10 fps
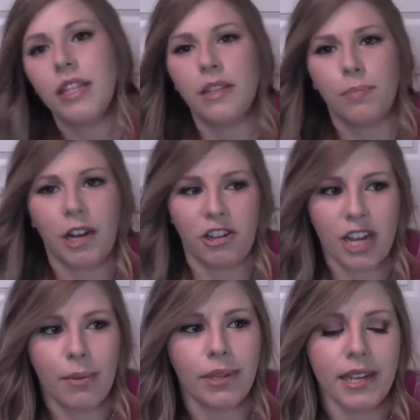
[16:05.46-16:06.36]
This
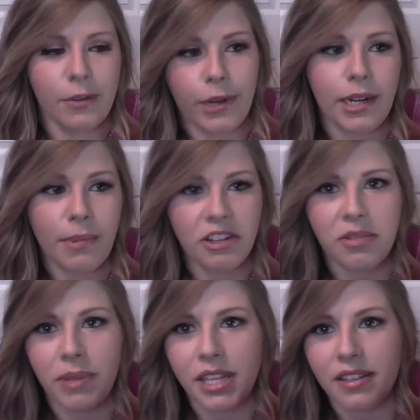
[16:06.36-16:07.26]
brush I wasn't going to
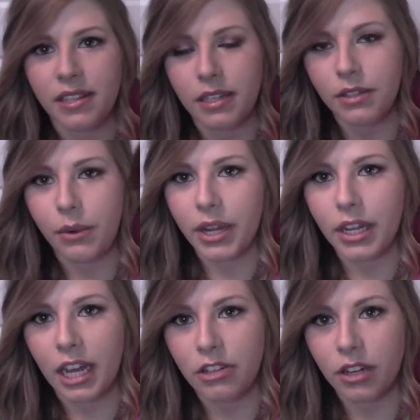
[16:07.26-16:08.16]
mention, but this is a Sonia
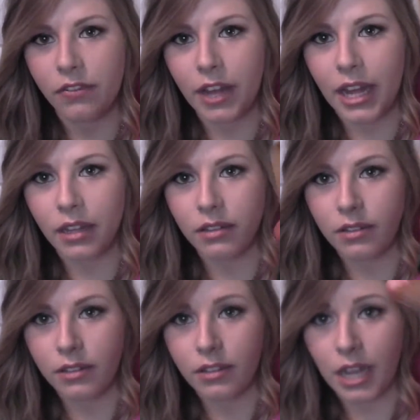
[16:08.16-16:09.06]
Kashuk flat
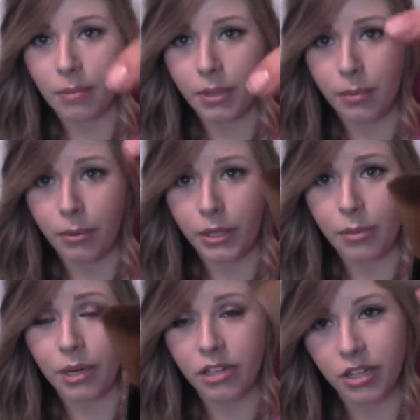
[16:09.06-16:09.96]
top
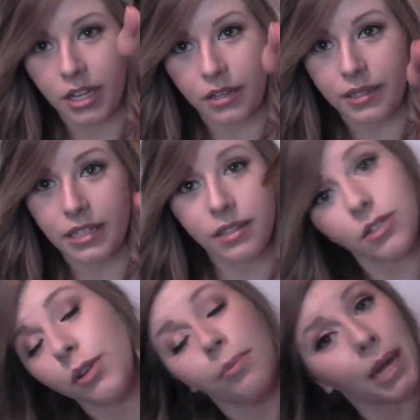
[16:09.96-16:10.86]
kabuki brush, and I use this
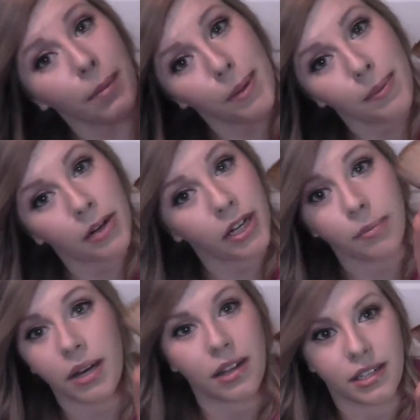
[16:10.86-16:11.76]
to apply BB
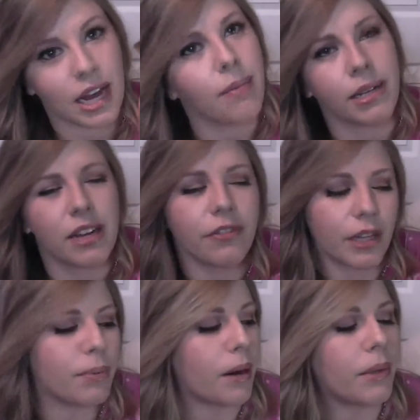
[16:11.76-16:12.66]
cream all the time. It
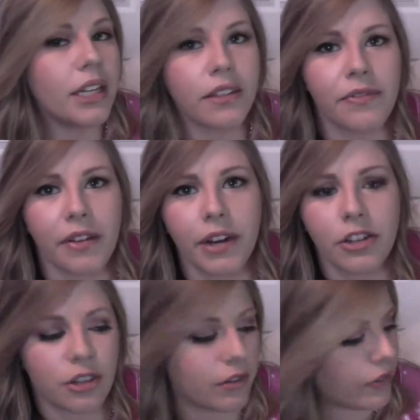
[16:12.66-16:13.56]
definitely probably is a favorite. I
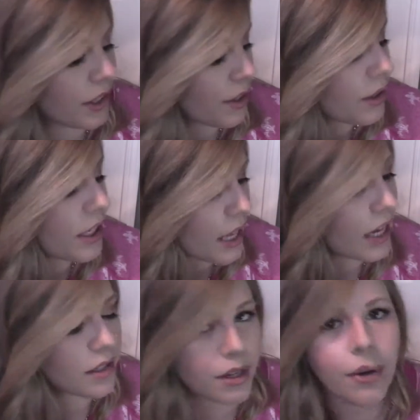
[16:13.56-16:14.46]
should have included
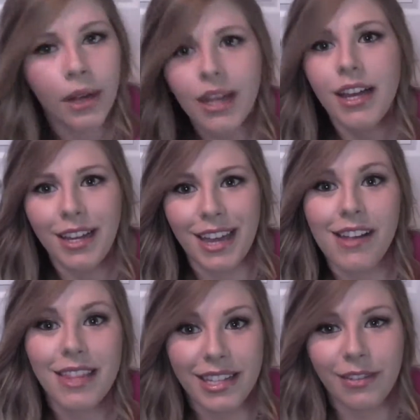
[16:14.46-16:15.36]
that. So
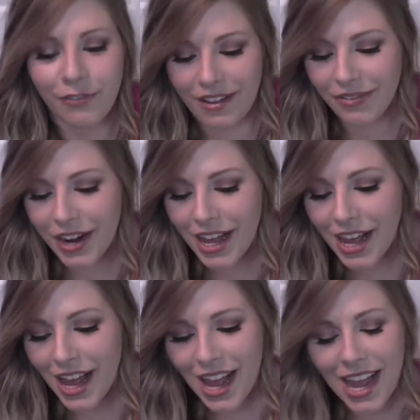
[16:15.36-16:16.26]
yeah, that's a favorite.
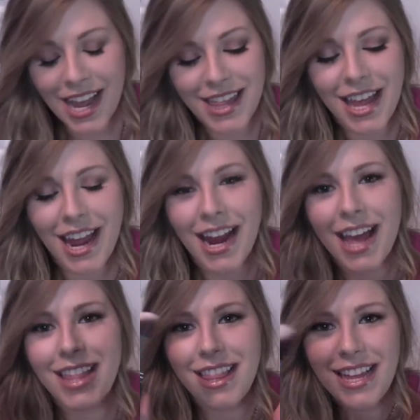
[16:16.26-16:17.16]
And
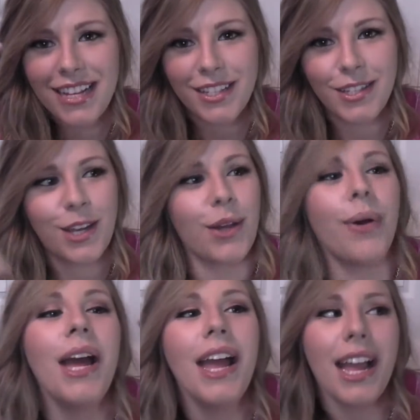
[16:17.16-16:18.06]
then these
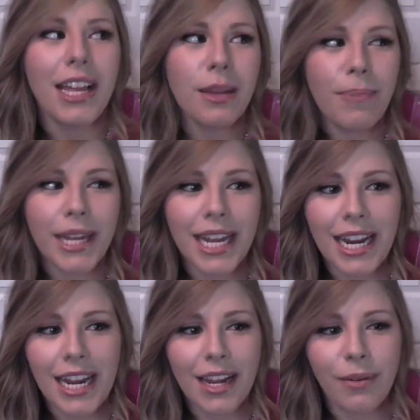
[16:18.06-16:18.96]
two, in the
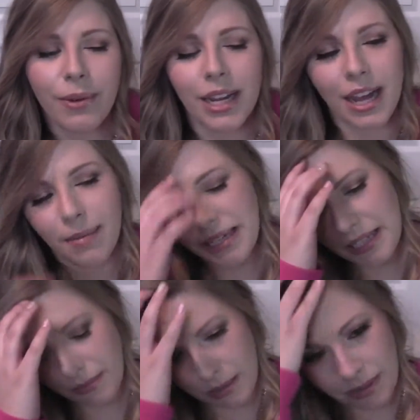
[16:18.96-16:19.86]
beginning when I got my
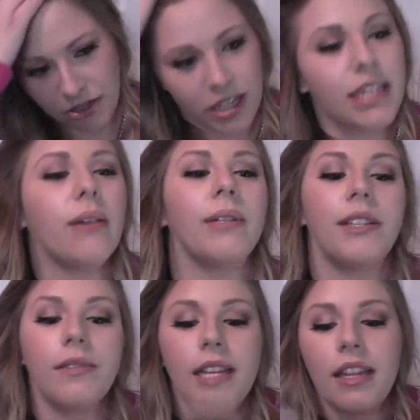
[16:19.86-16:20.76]
Sigma brushes, I
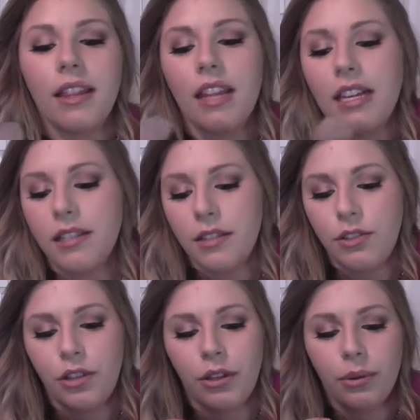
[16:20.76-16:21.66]
was using this
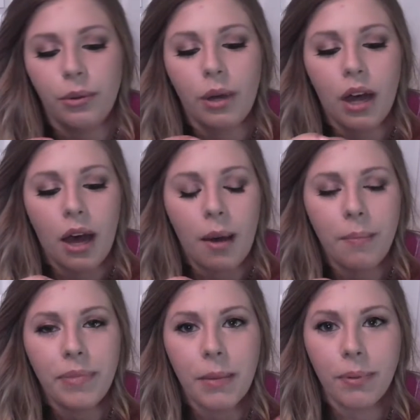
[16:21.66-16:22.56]
to
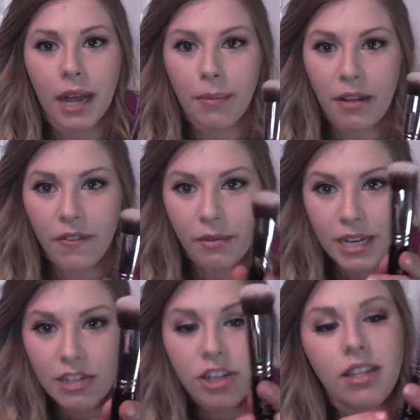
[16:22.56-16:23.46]
apply my
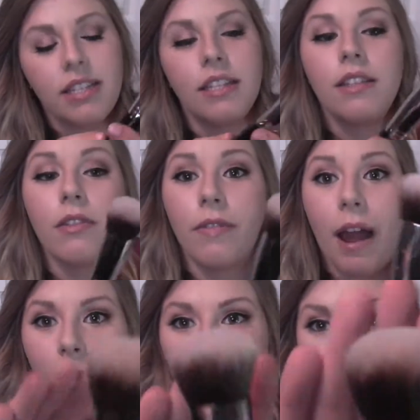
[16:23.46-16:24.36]
foundation. This is the round